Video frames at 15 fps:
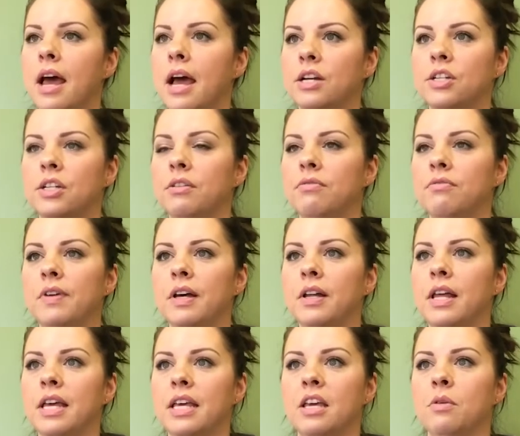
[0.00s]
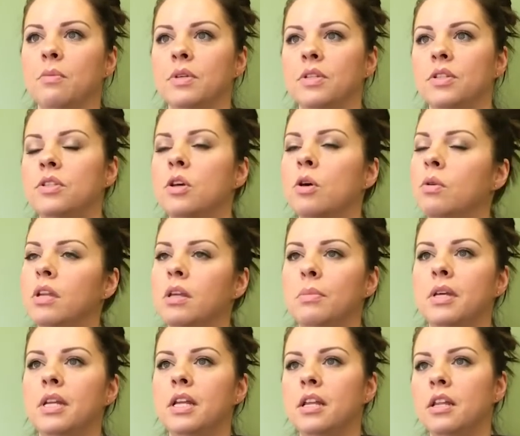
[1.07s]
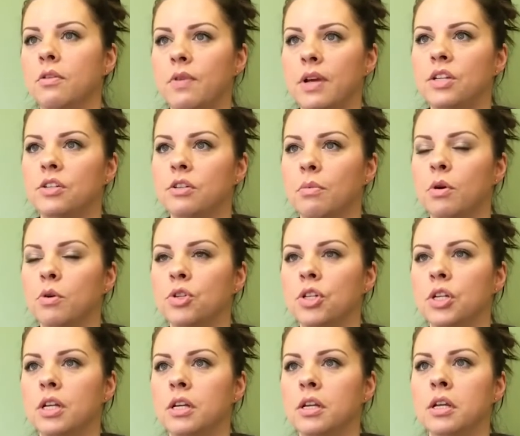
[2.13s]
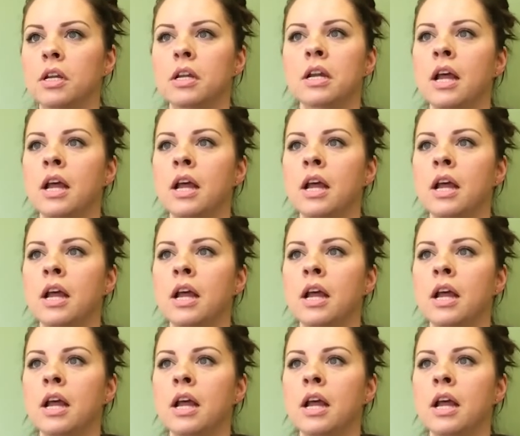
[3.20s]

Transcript: actually felt like it was so limited in the range of motion.